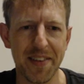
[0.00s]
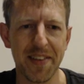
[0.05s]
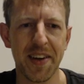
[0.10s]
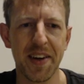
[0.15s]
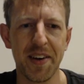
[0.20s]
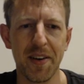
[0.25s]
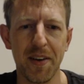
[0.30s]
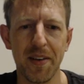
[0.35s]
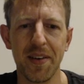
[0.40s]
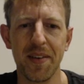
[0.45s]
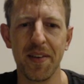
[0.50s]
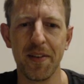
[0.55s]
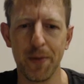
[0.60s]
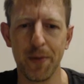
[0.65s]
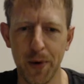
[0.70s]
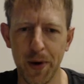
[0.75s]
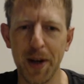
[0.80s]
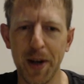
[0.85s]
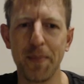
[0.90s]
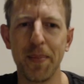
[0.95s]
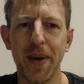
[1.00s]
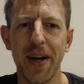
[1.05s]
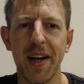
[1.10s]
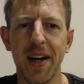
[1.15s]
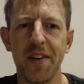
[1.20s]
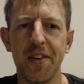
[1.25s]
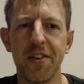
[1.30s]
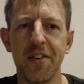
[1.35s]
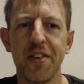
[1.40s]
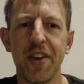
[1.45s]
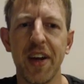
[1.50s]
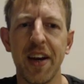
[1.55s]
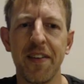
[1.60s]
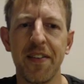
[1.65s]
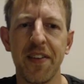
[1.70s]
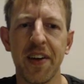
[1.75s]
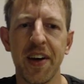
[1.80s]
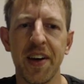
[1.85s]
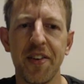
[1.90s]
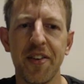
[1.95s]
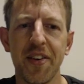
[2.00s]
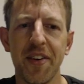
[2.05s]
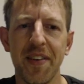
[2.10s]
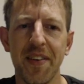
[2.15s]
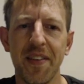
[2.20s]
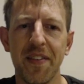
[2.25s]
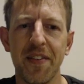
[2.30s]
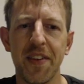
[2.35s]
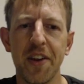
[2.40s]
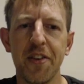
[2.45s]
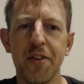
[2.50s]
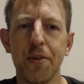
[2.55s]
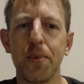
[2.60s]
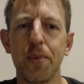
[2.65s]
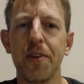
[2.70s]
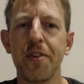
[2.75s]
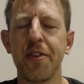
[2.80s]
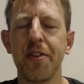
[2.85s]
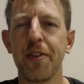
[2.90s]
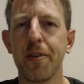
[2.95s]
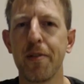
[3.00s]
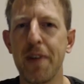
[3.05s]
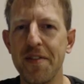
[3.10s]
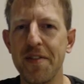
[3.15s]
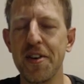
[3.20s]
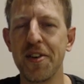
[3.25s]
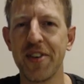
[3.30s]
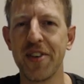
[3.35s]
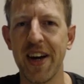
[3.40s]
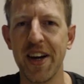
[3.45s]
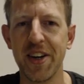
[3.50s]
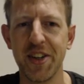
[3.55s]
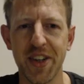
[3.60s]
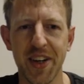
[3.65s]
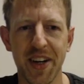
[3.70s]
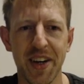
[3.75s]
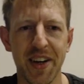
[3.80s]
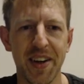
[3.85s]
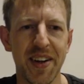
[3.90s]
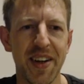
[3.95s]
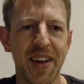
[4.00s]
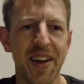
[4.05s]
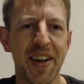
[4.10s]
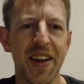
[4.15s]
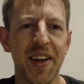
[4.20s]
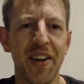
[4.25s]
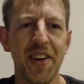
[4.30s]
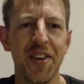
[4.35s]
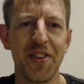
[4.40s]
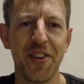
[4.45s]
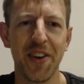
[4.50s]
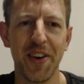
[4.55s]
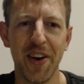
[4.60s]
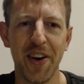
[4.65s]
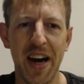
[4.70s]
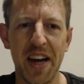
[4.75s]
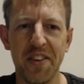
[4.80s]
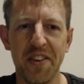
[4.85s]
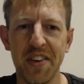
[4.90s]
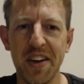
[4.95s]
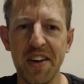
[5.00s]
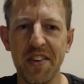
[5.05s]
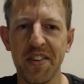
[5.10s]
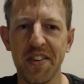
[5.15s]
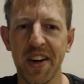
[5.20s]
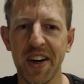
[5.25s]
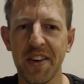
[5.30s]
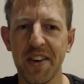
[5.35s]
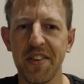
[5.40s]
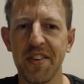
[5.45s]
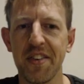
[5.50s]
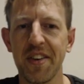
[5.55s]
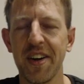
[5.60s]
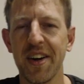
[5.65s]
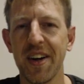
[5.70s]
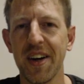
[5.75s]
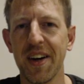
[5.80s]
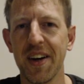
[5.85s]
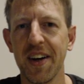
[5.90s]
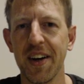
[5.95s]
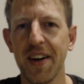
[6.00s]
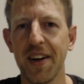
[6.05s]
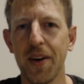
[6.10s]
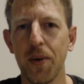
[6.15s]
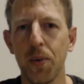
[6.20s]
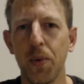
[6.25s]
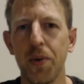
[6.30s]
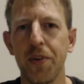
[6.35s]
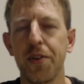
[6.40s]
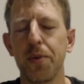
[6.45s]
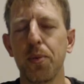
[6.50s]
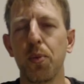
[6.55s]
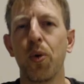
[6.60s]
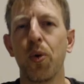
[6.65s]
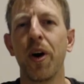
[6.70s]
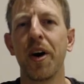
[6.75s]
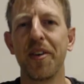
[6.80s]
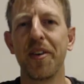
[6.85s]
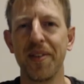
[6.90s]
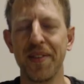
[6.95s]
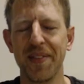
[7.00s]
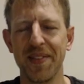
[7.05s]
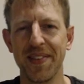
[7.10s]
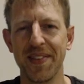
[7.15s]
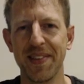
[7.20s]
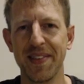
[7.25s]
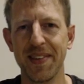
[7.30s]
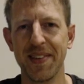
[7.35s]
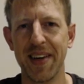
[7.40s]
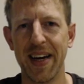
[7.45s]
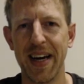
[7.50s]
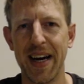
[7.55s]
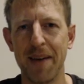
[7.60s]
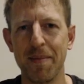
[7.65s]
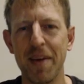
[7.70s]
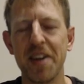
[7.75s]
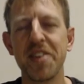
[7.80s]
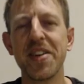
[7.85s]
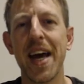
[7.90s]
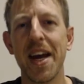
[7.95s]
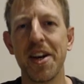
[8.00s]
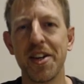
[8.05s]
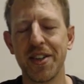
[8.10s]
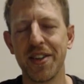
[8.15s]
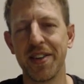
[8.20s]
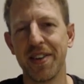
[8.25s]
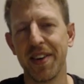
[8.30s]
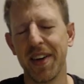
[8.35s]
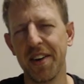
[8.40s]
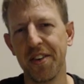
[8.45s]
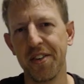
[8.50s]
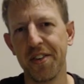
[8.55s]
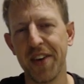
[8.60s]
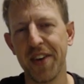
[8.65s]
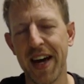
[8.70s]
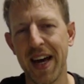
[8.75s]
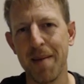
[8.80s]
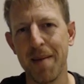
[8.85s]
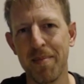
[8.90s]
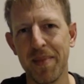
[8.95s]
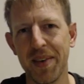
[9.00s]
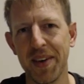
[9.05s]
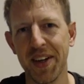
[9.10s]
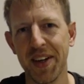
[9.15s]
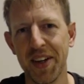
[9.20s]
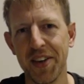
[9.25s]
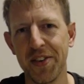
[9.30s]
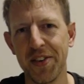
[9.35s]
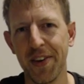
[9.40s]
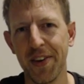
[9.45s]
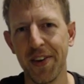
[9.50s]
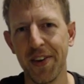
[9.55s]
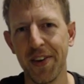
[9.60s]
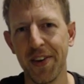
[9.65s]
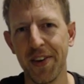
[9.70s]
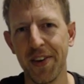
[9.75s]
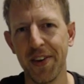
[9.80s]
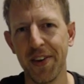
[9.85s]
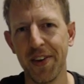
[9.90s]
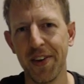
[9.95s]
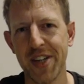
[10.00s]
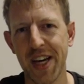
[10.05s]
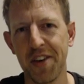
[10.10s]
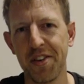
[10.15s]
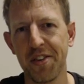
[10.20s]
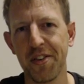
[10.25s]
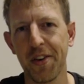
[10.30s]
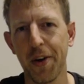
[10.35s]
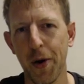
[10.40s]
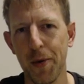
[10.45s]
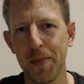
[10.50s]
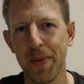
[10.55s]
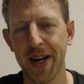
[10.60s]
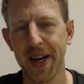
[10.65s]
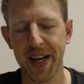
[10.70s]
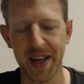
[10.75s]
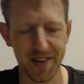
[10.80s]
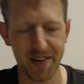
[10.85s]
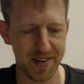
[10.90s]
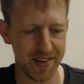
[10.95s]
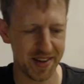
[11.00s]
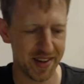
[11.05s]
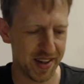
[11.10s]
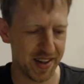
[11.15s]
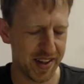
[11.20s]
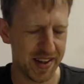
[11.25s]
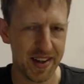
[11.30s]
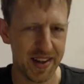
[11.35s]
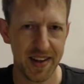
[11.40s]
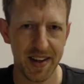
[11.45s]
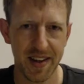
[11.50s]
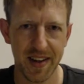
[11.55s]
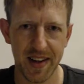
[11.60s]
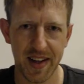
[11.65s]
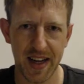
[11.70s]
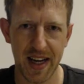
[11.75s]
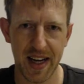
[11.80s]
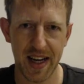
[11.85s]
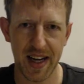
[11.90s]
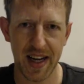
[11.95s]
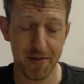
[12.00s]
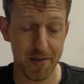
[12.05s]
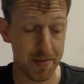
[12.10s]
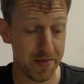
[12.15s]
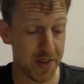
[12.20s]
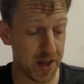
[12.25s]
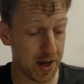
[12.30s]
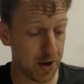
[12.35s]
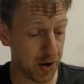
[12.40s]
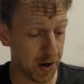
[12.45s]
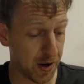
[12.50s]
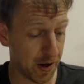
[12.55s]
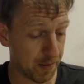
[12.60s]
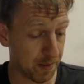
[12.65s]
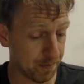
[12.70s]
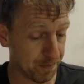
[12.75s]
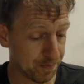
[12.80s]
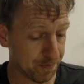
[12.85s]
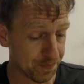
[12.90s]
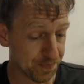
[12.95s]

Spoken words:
that Ruy López said that this was the refutation to knight c6 was what attached his name to this chess opening from then on.